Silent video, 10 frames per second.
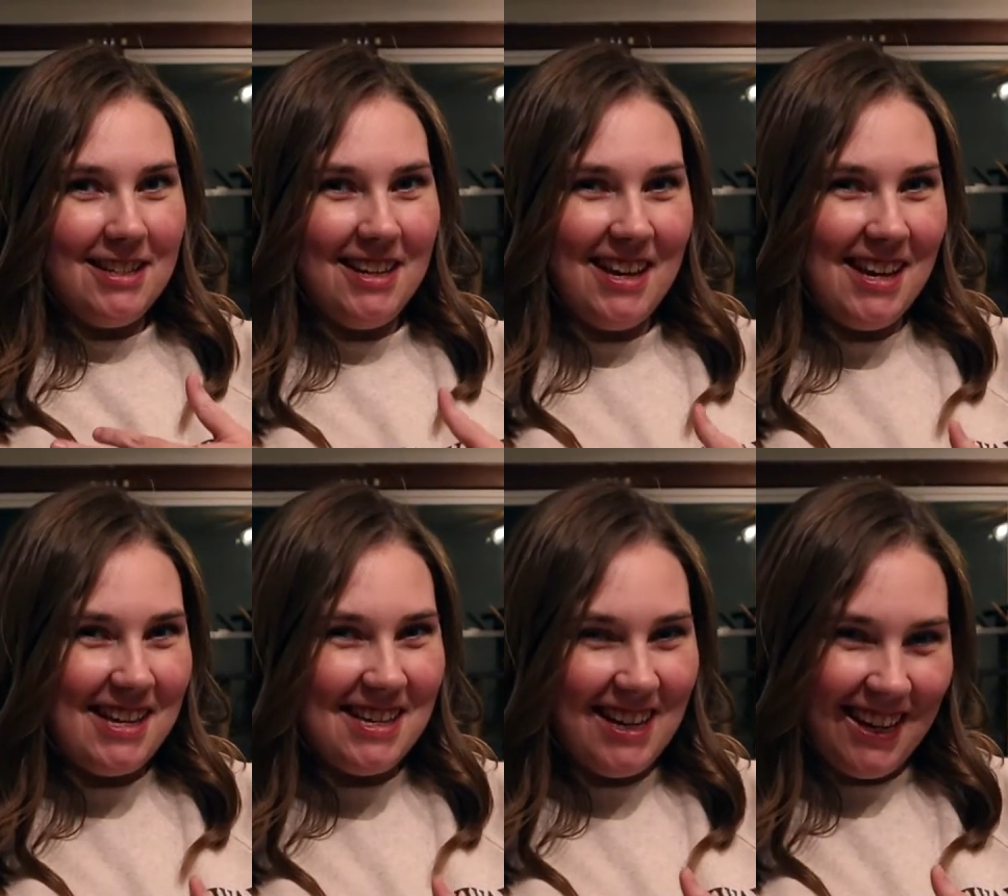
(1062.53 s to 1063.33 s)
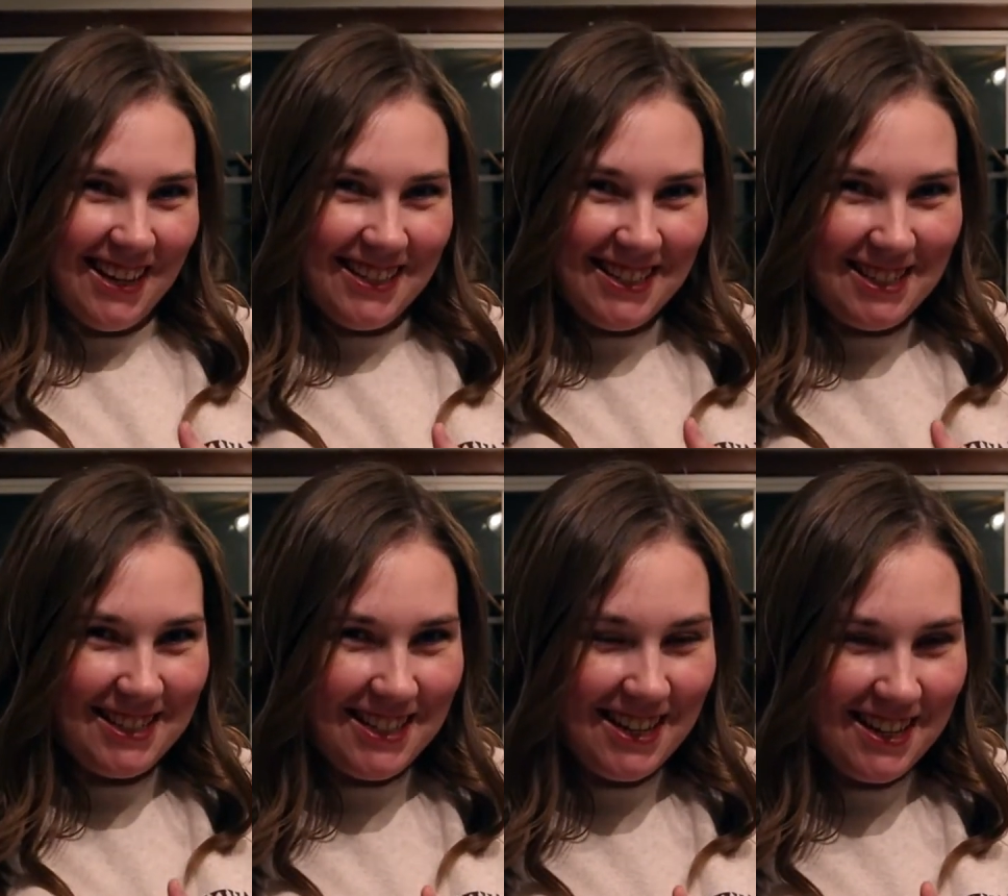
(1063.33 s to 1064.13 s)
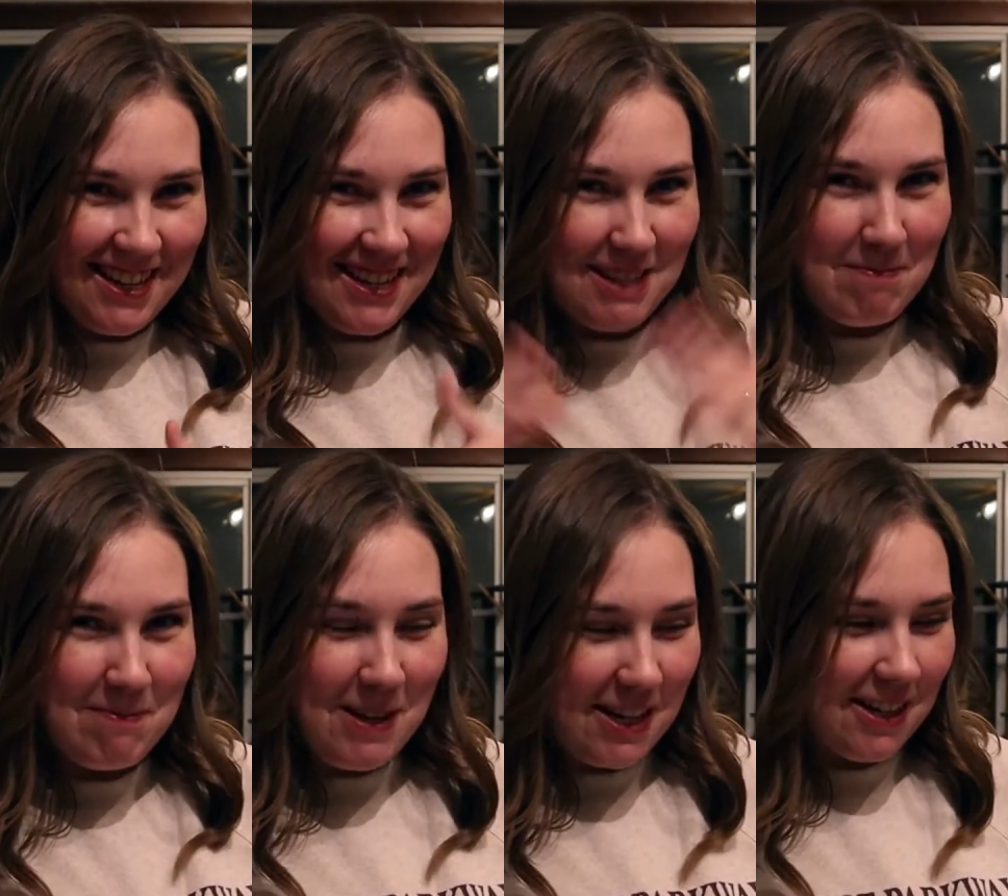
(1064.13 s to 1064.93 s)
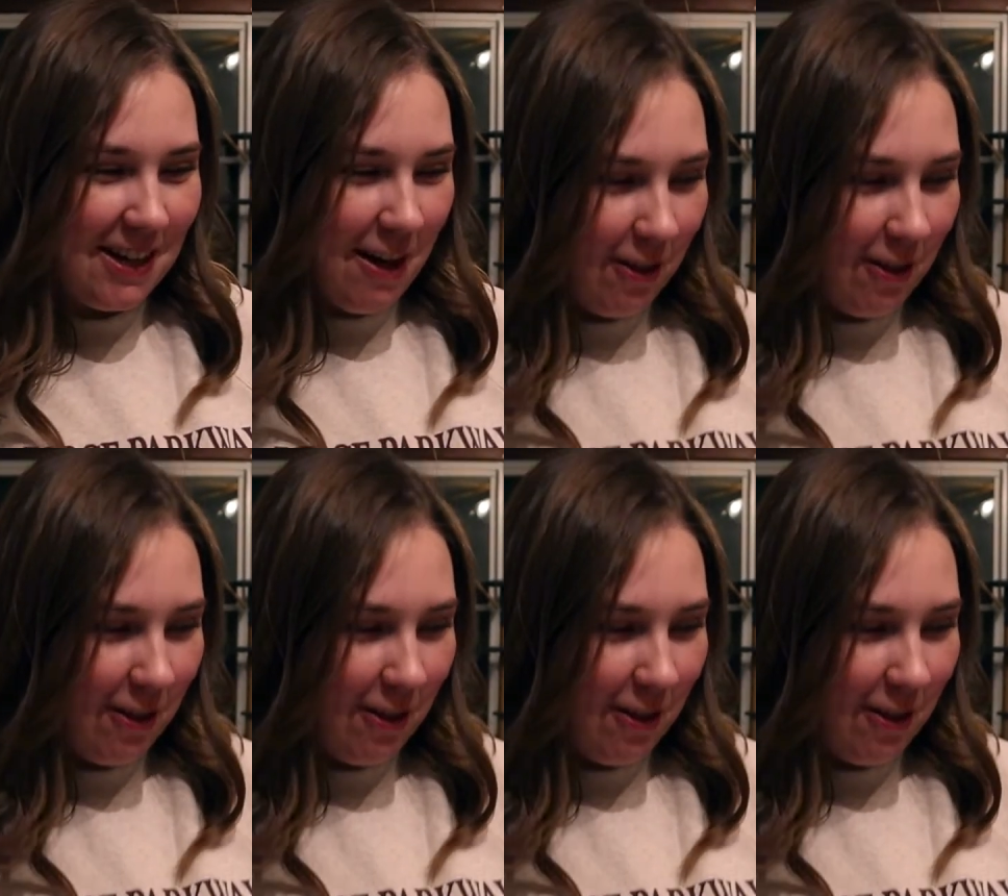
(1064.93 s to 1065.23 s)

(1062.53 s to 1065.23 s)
okay, guys. It's been